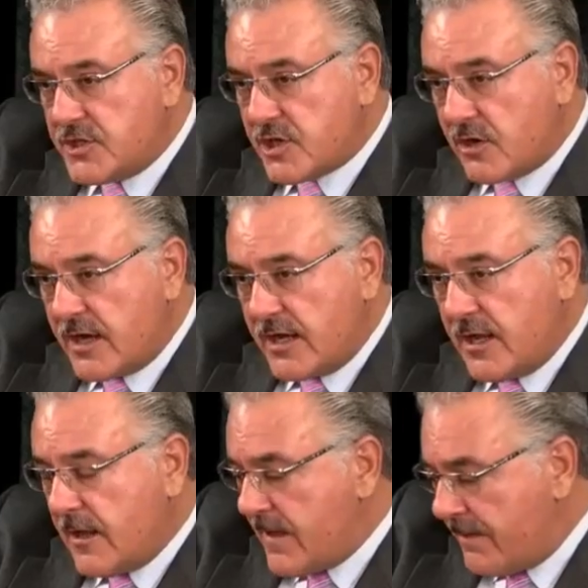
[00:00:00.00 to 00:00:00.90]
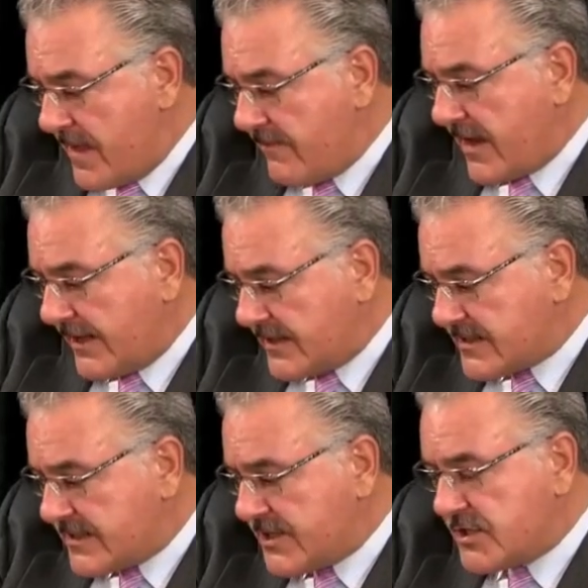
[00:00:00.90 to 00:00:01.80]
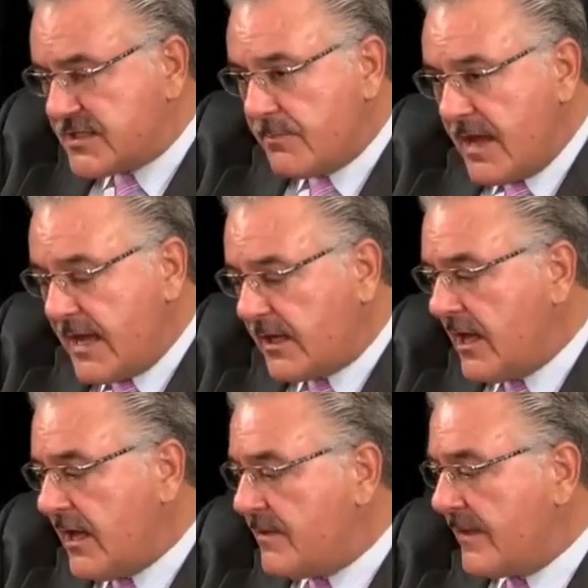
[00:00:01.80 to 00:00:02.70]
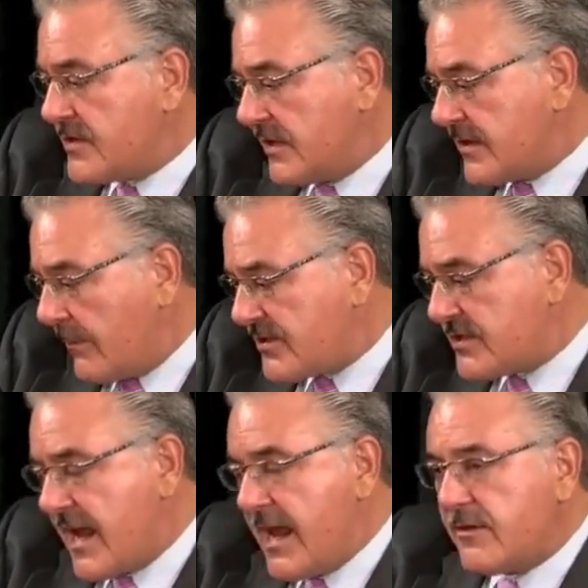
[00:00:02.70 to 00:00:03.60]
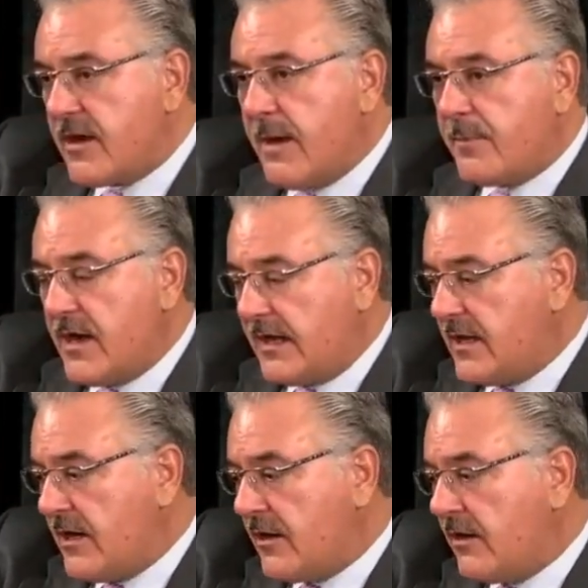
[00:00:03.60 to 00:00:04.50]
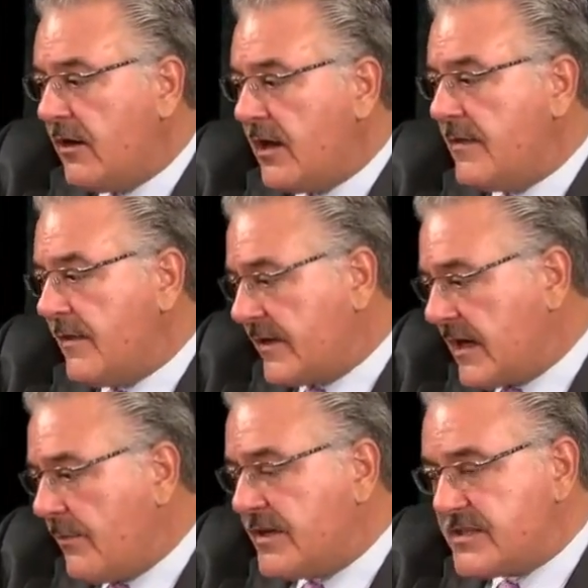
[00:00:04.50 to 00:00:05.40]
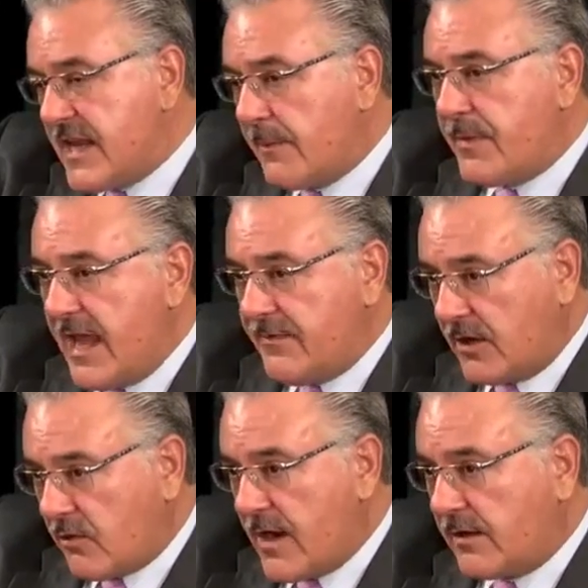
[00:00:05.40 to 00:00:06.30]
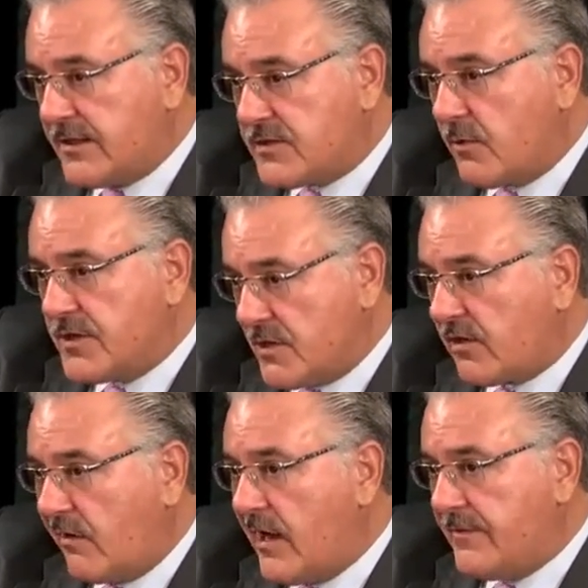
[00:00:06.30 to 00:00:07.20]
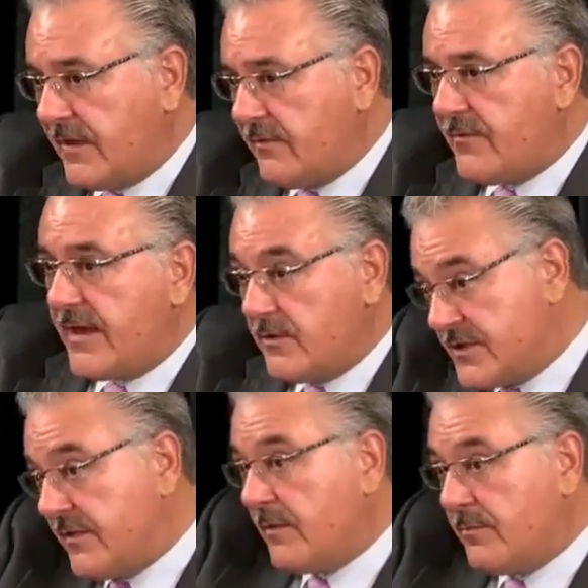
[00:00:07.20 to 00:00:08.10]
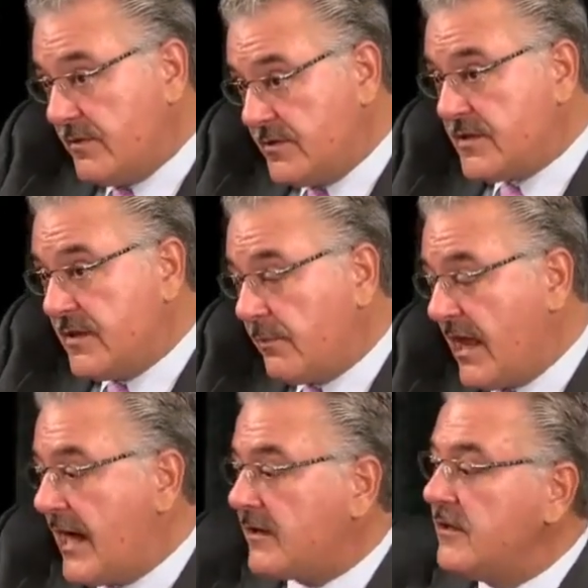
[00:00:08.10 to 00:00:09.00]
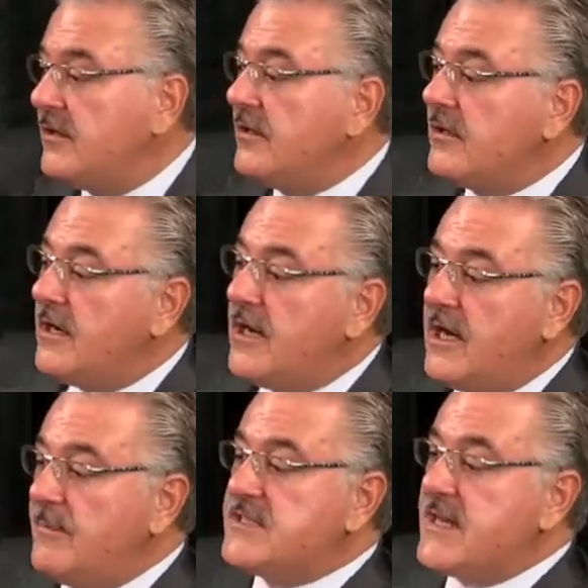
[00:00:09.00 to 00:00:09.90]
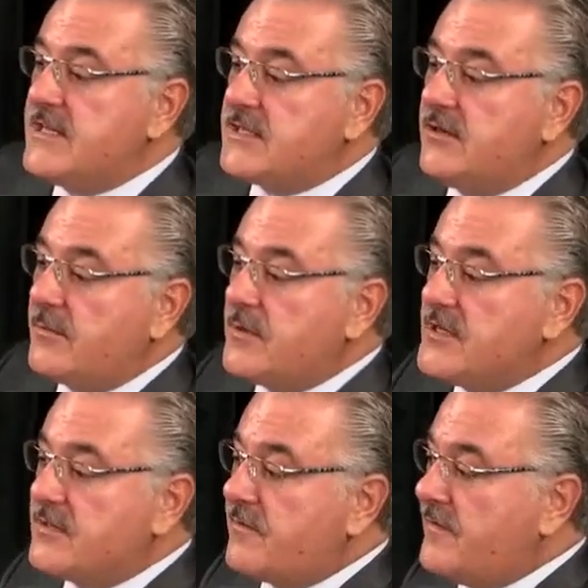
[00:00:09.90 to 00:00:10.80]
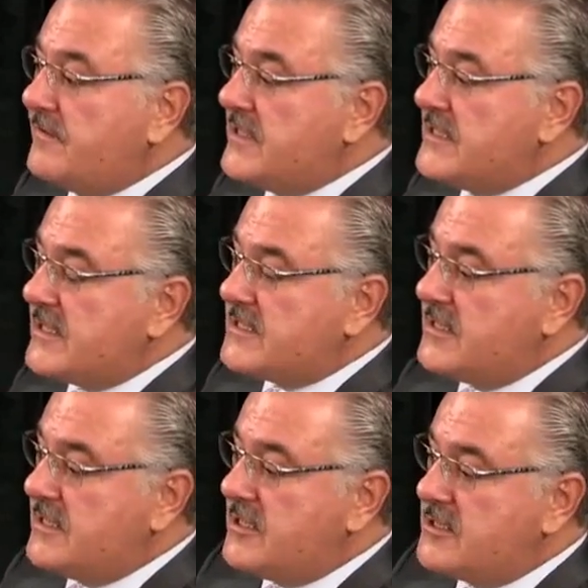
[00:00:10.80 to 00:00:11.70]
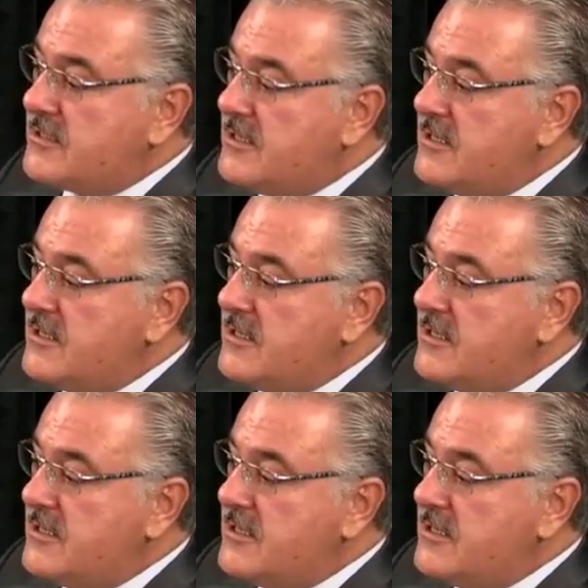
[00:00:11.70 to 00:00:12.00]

the jury that they've got a decision to make, that there's a double standard operating here, and that the government is not behaving correctly towards your client, the defendant, who's in the block. And stands to go to prison for 15, 16 years.